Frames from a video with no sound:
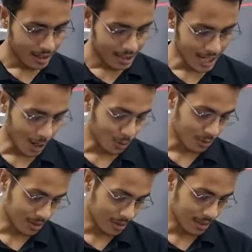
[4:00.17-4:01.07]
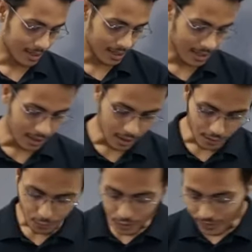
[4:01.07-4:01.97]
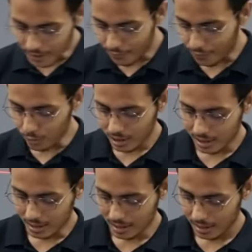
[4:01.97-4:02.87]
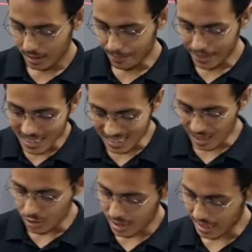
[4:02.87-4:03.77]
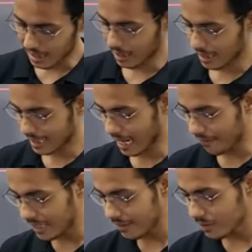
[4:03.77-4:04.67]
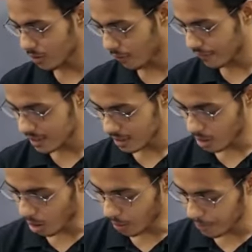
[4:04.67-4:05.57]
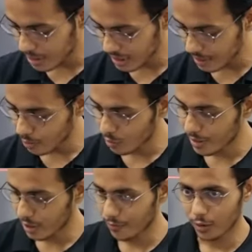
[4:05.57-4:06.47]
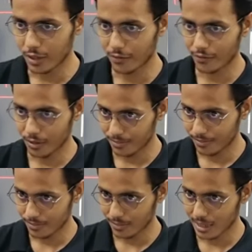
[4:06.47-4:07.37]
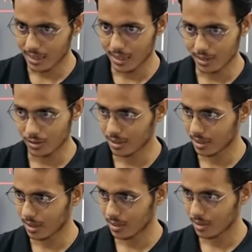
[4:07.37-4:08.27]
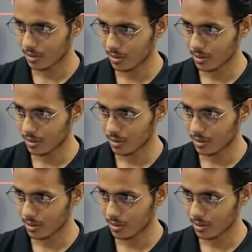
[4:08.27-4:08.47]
now what were the forces? Because you see, gravity was obviously opposing the movement of water from this glass to this glass.